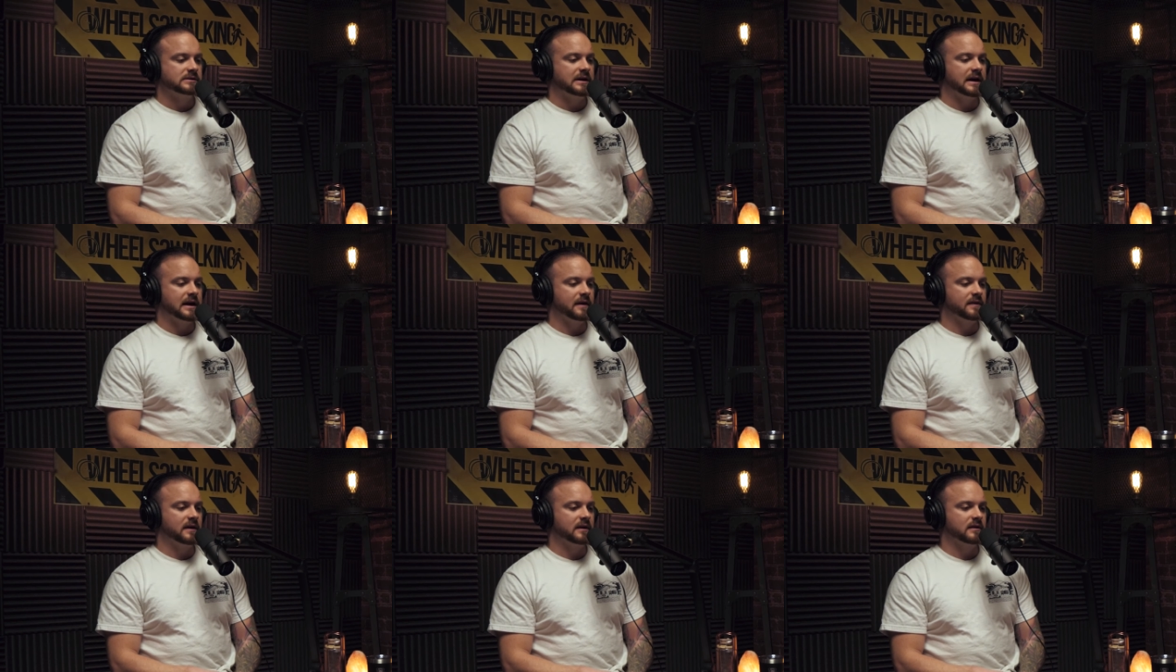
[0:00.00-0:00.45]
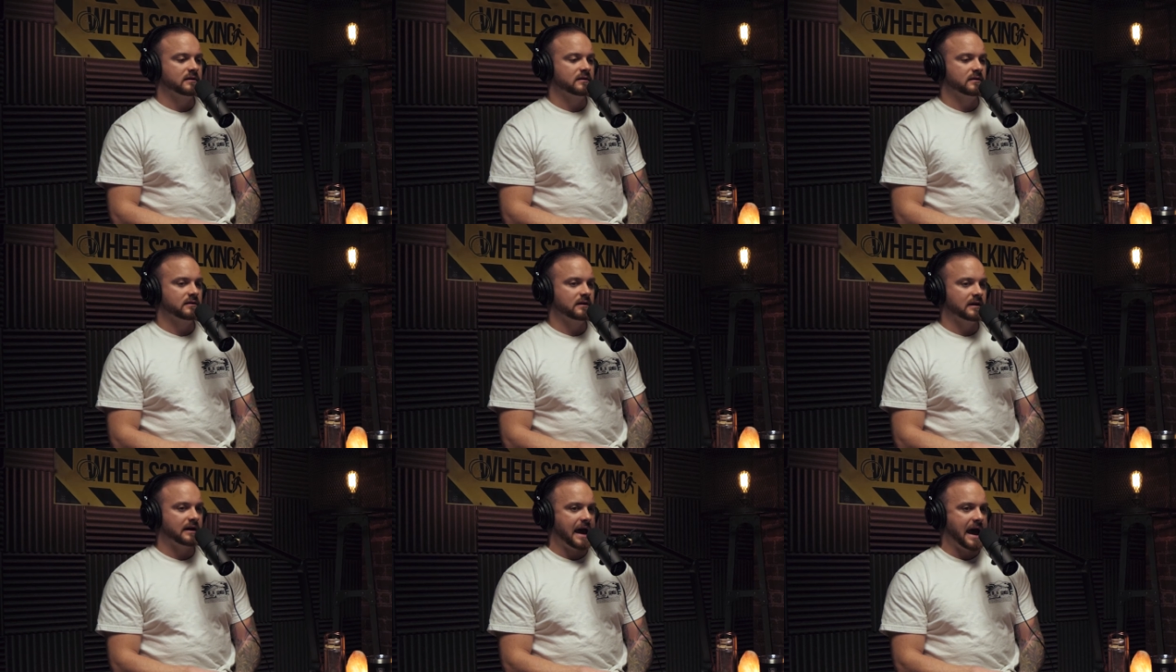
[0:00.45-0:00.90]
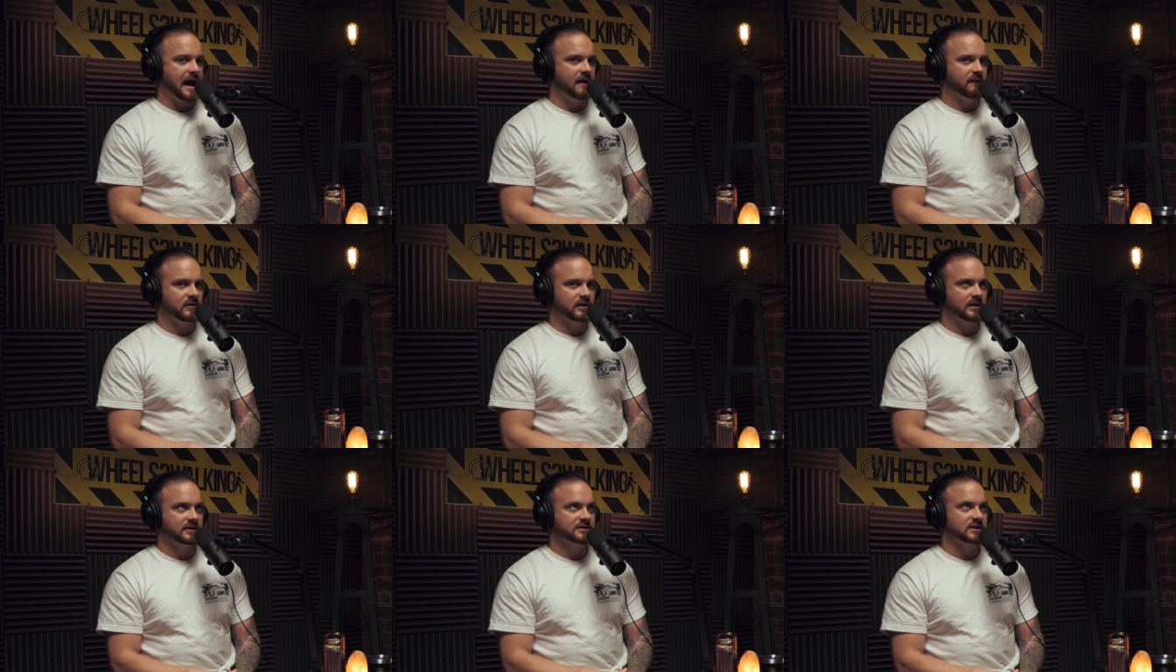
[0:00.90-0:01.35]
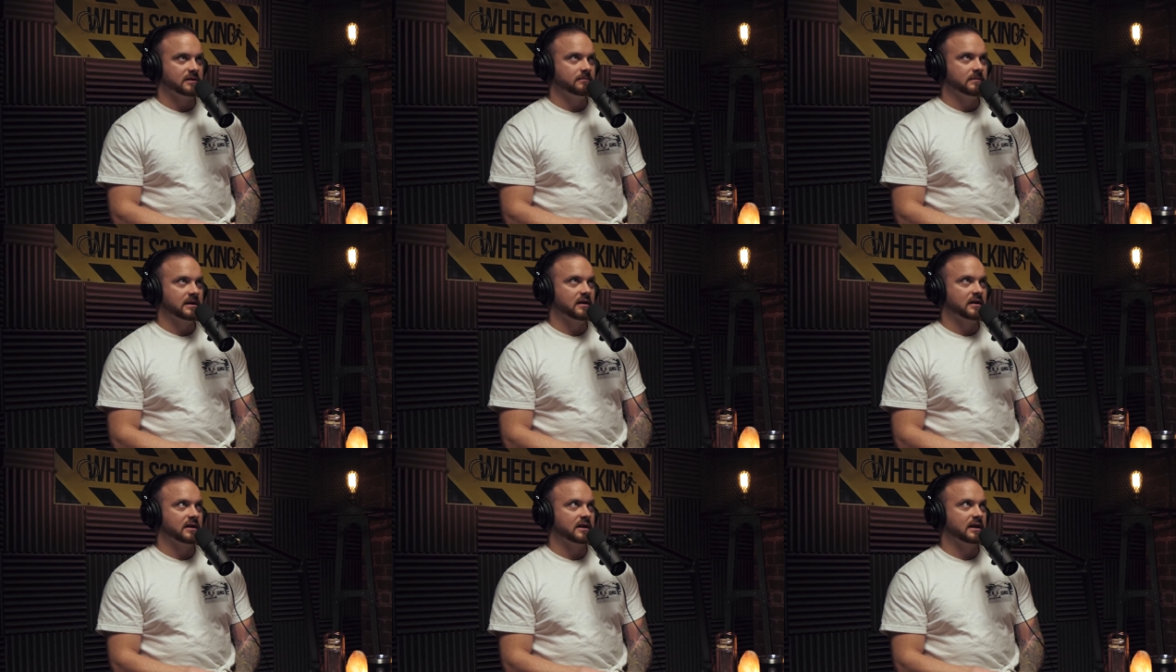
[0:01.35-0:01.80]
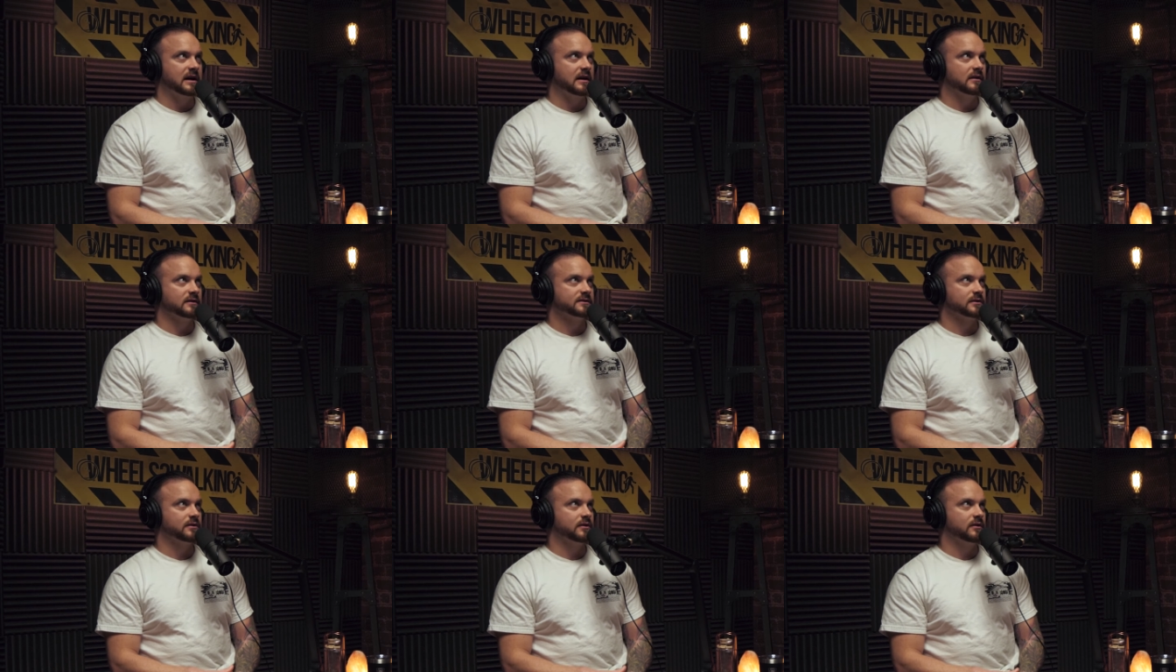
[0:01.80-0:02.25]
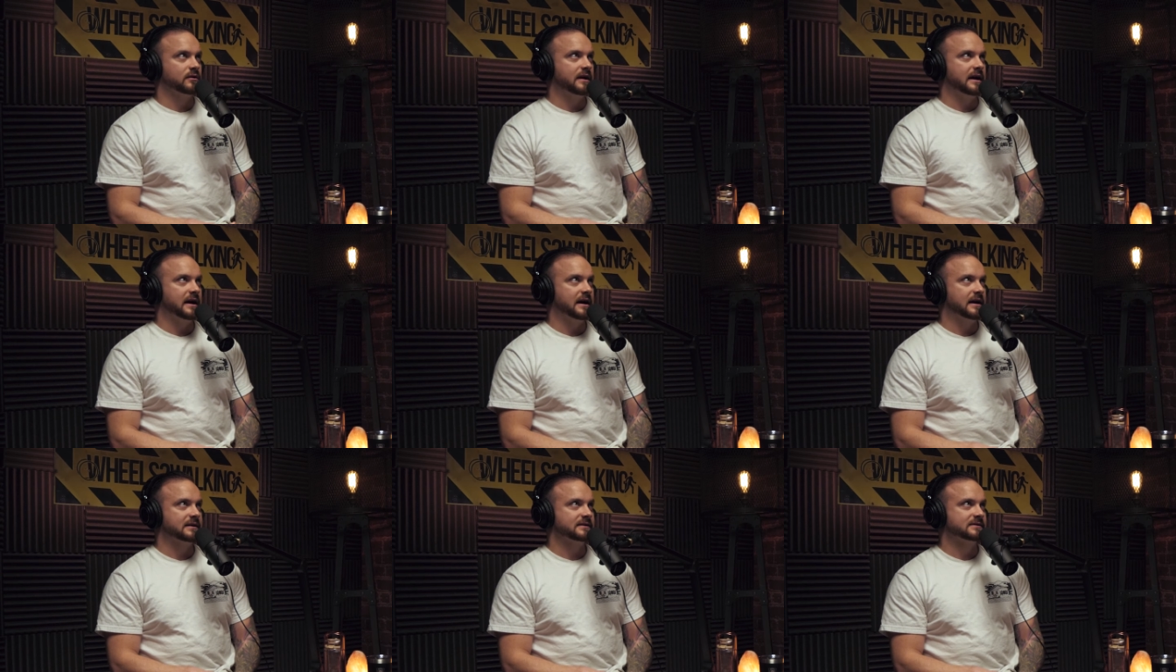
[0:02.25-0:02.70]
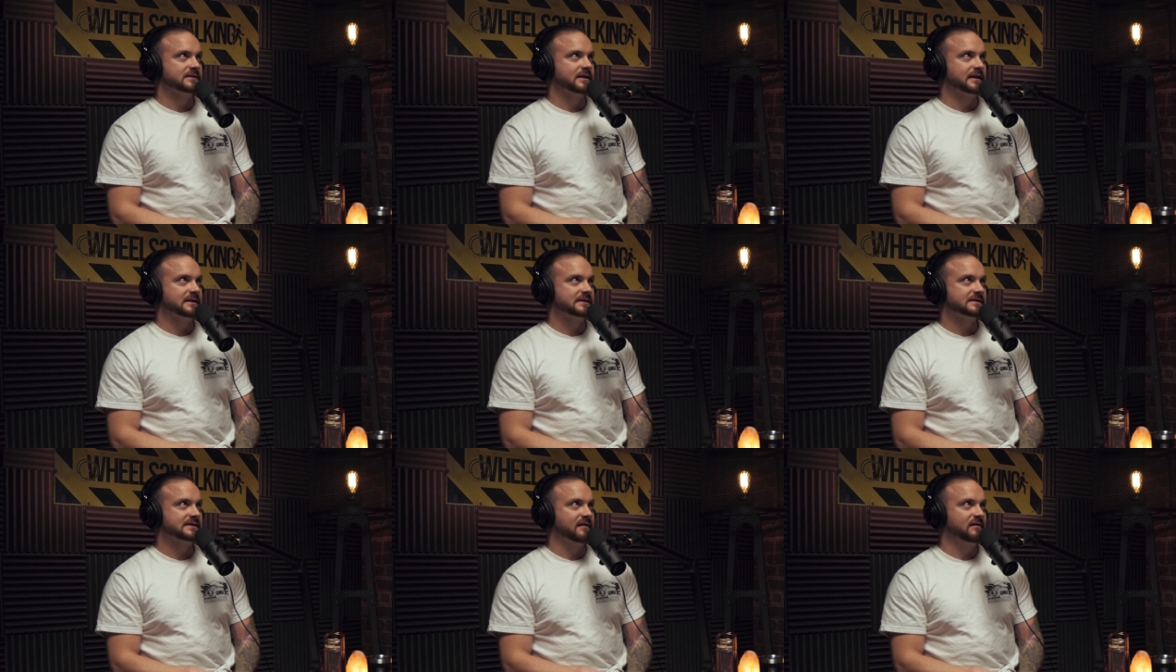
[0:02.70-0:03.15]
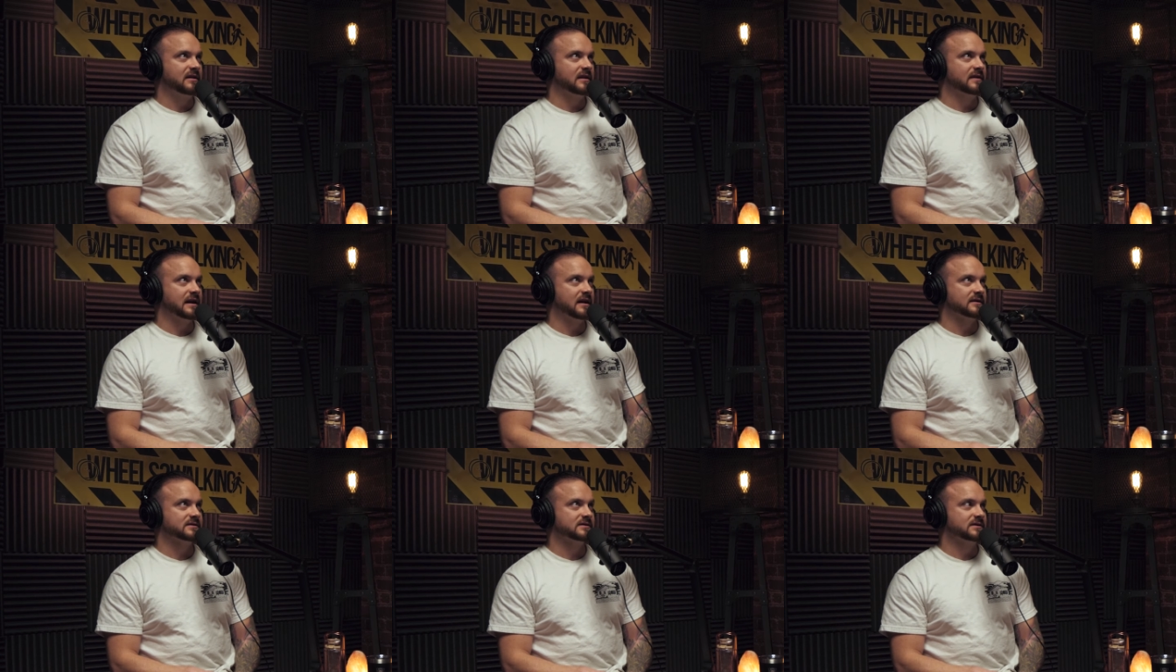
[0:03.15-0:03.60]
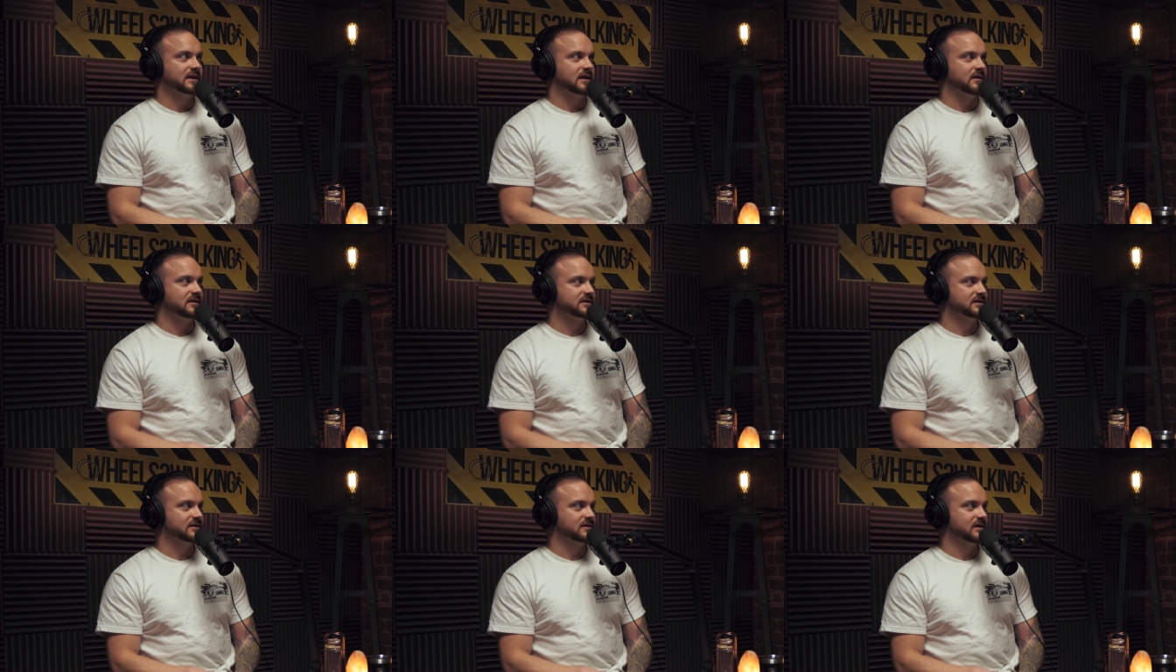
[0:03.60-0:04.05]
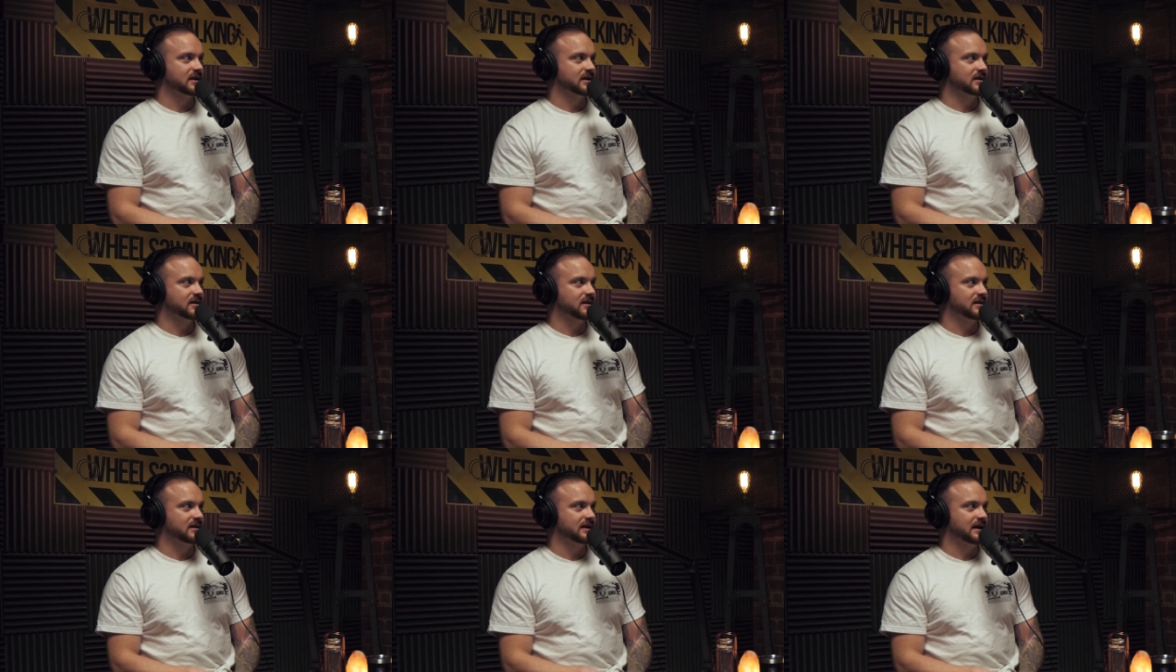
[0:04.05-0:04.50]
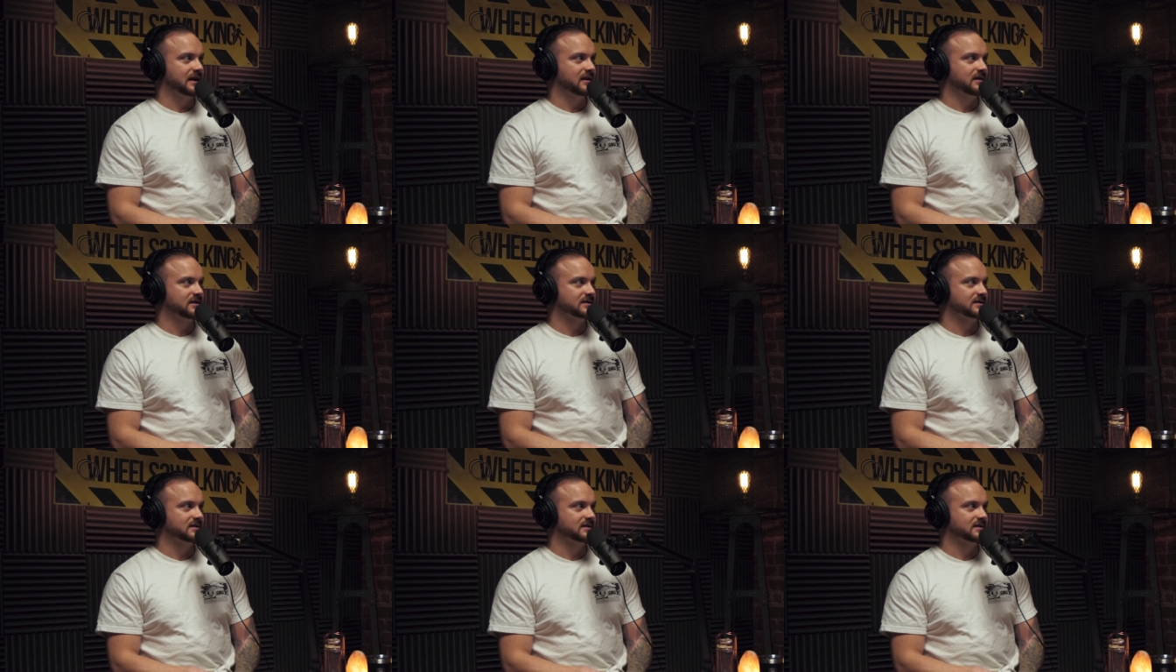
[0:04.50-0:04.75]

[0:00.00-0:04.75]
Yeah, I think the average American household has like $70,000 in credit card debt or